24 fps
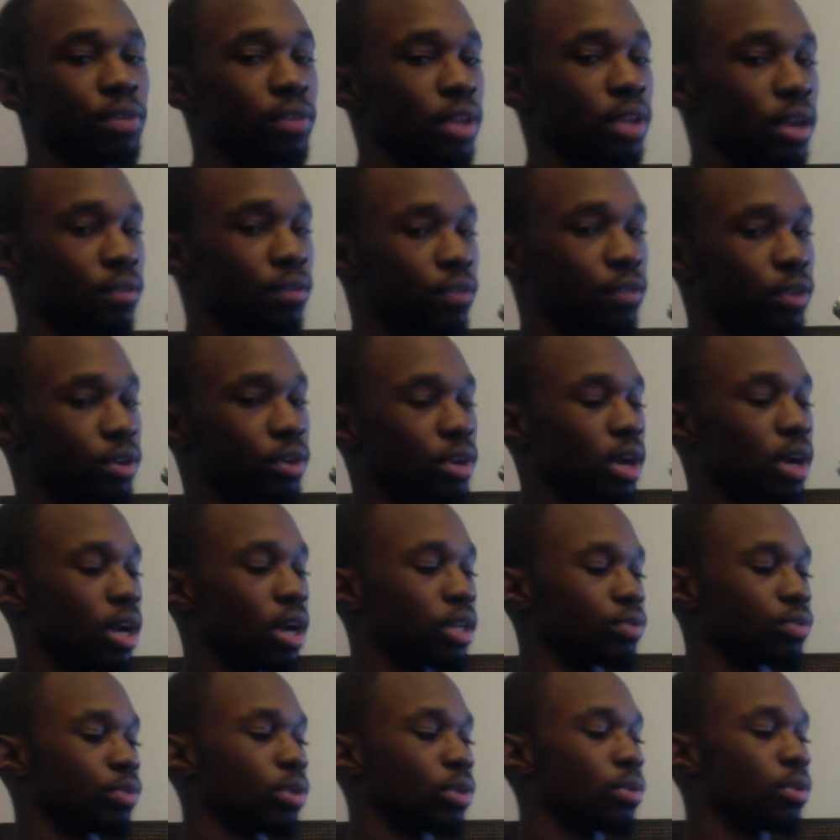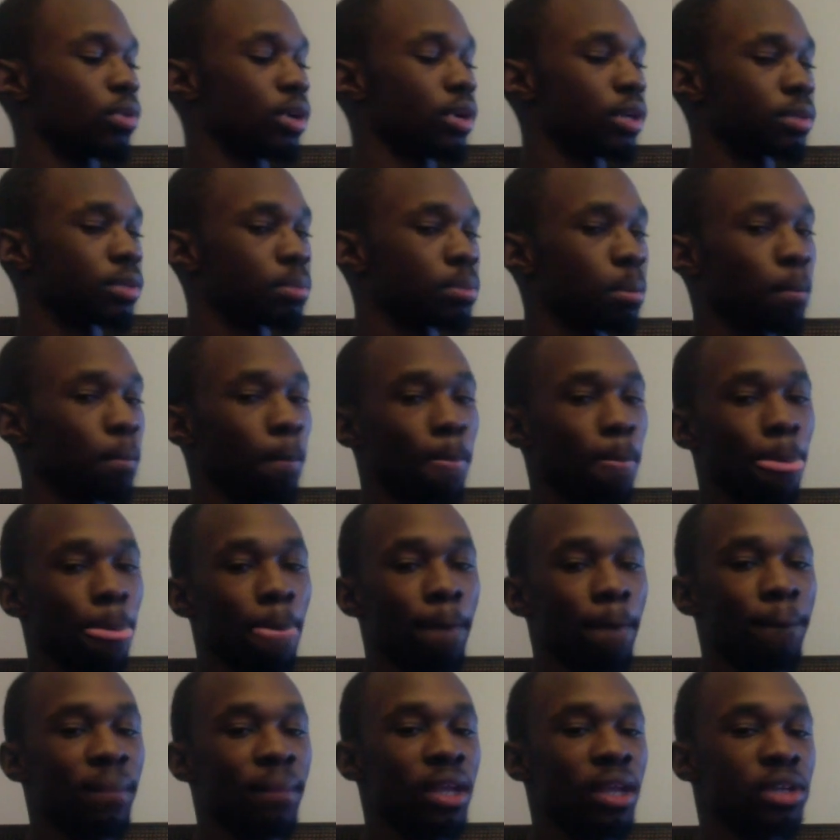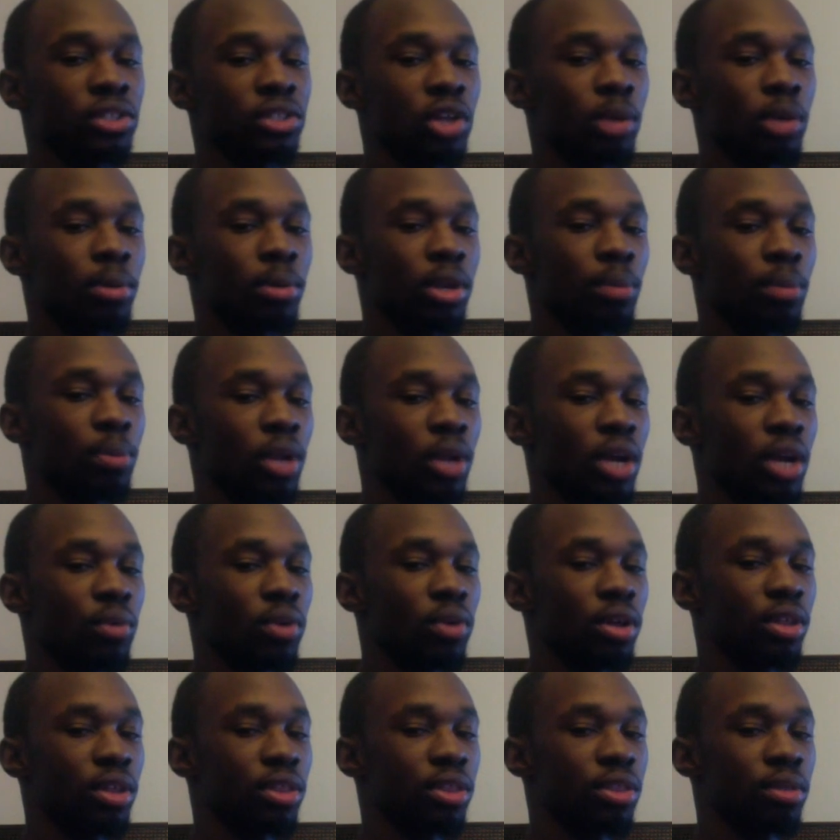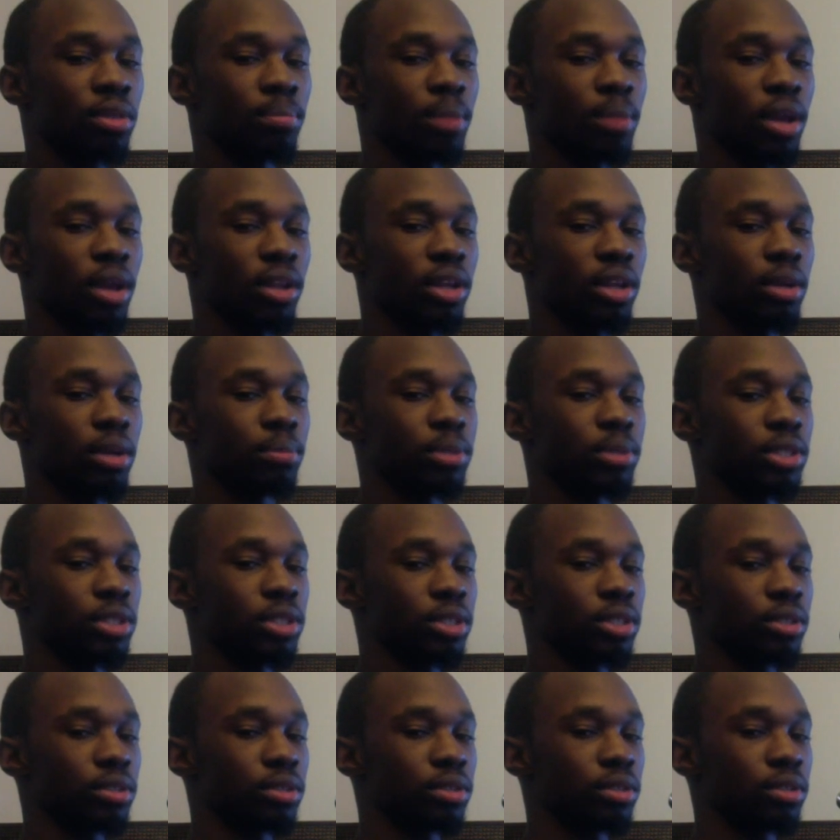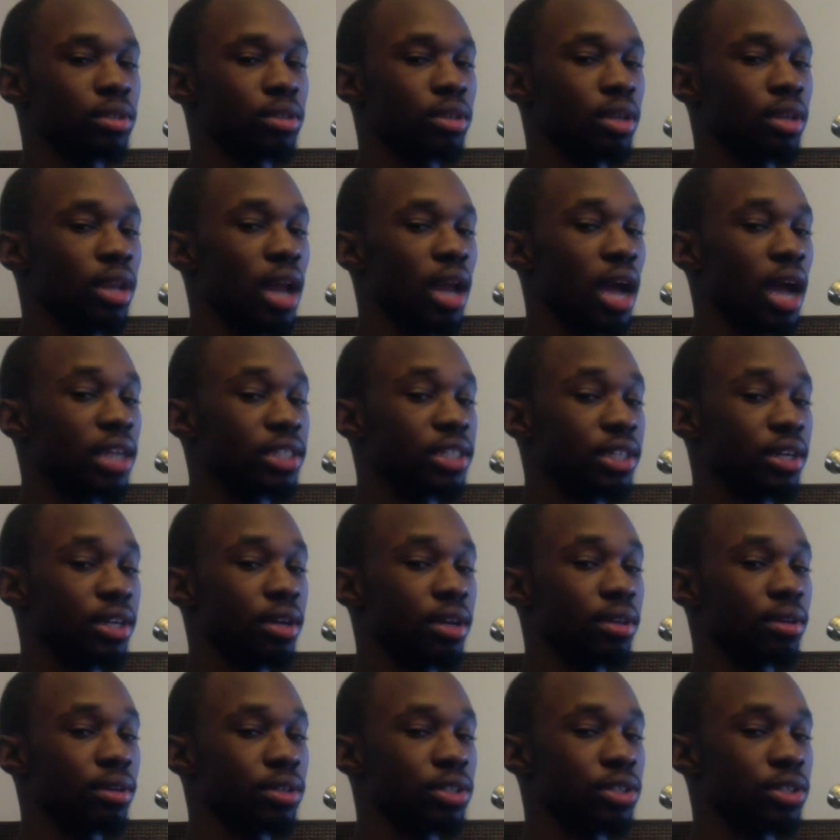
that for you guys real quick. So I'm going to play with my lips not together.